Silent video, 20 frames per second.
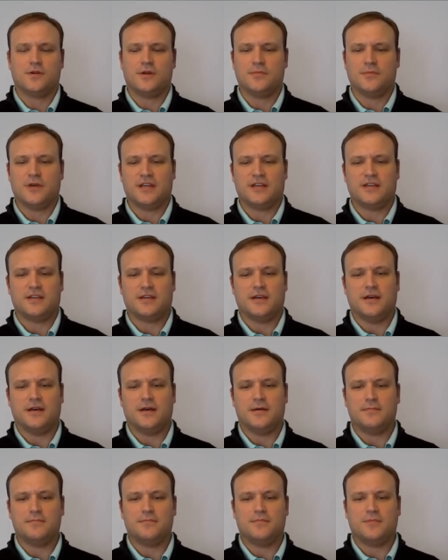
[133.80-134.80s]
Yeah, great, Mike.
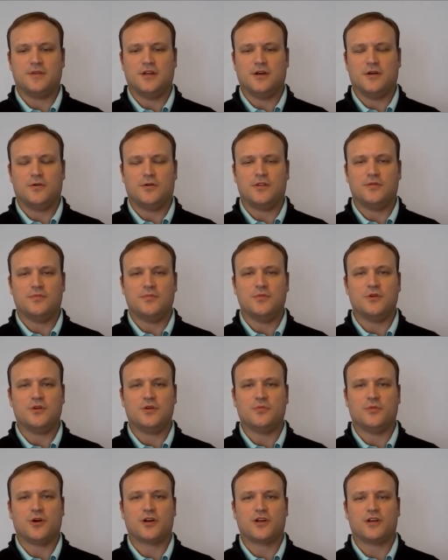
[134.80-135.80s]
Um, you know, in the
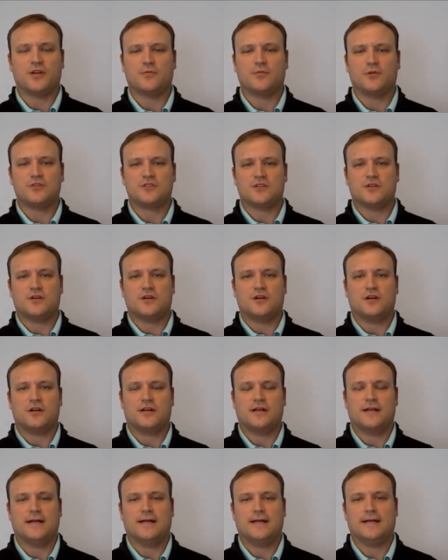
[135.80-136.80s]
muni market, we saw
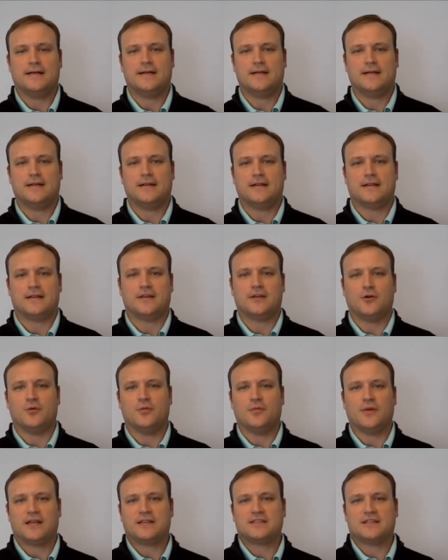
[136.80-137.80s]
uh,
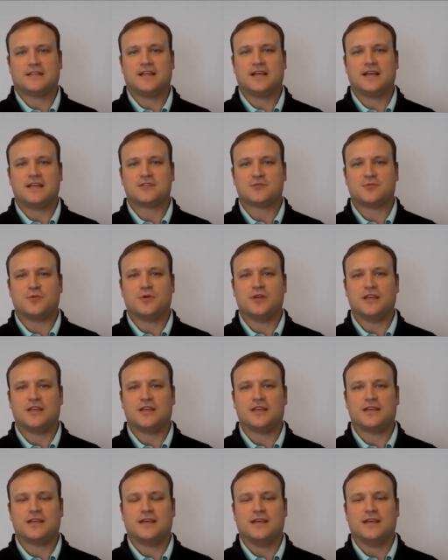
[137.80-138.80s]
going back to last
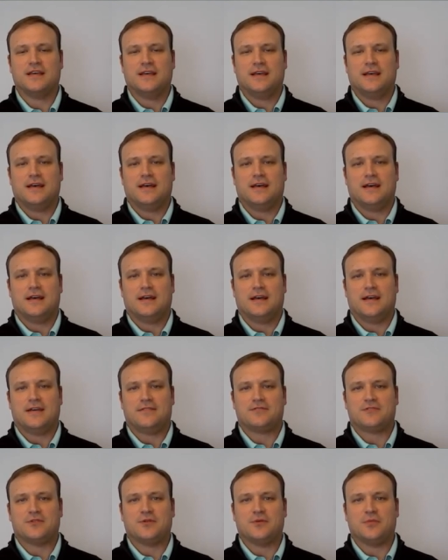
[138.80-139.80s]
week. Uh,
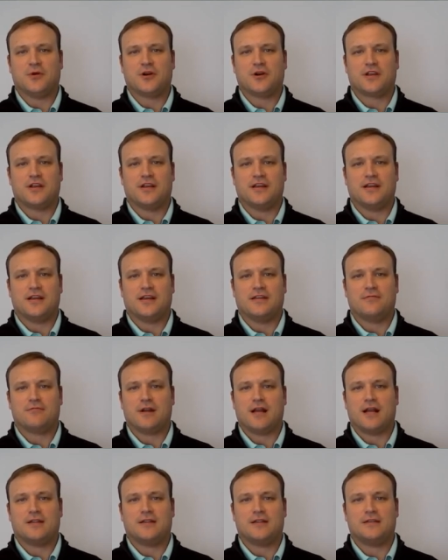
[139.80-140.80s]
after the market had
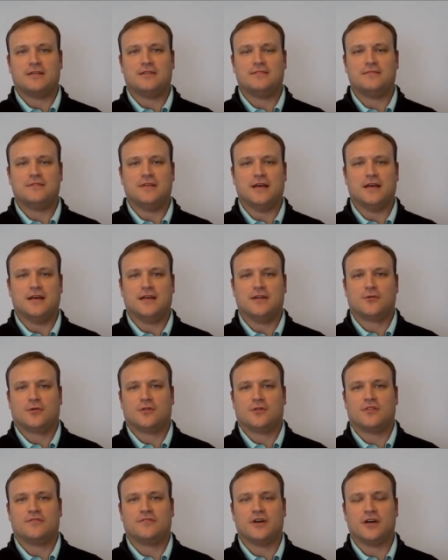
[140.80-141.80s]
rallied uh,
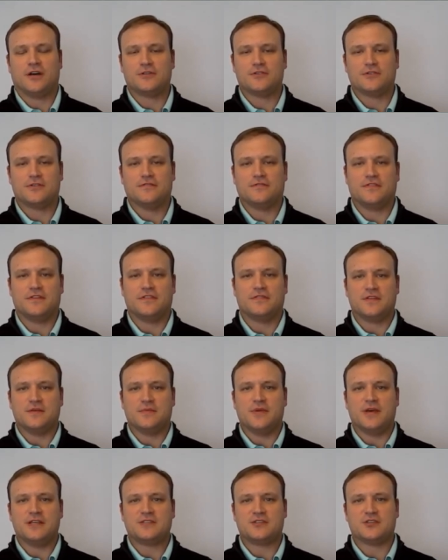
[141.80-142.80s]
north of one hundred
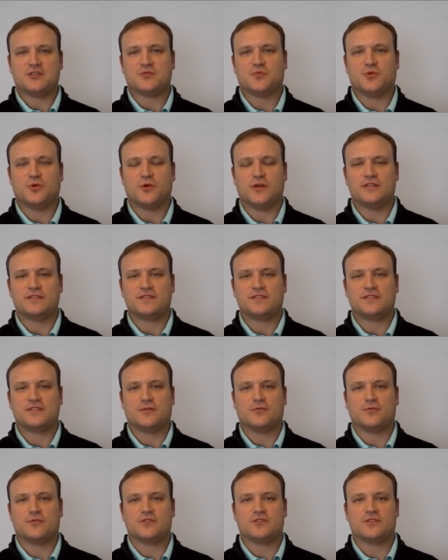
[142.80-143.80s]
fifty basis points,
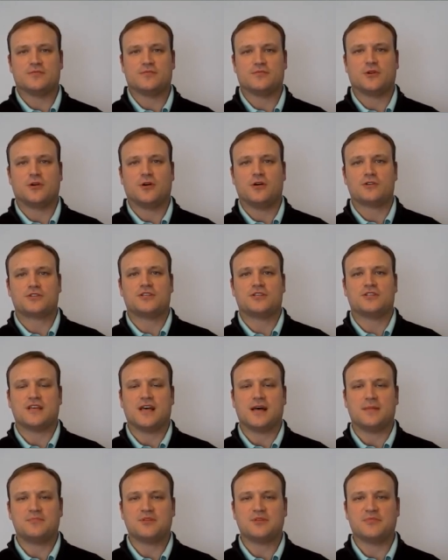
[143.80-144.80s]
there was some cautious
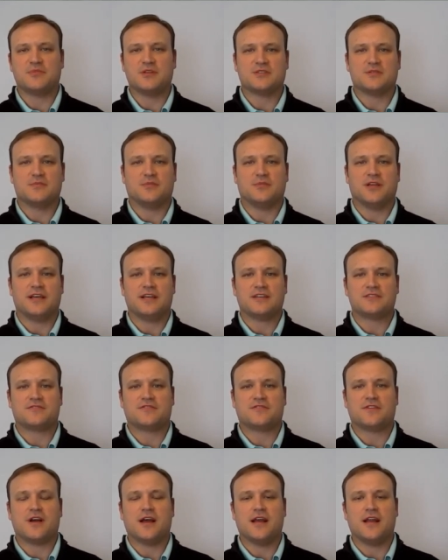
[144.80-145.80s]
optimism last
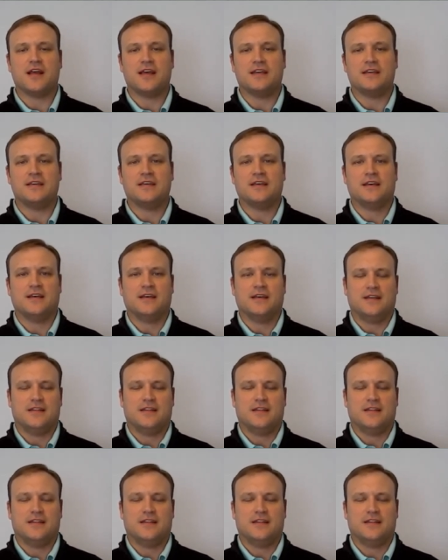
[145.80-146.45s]
Friday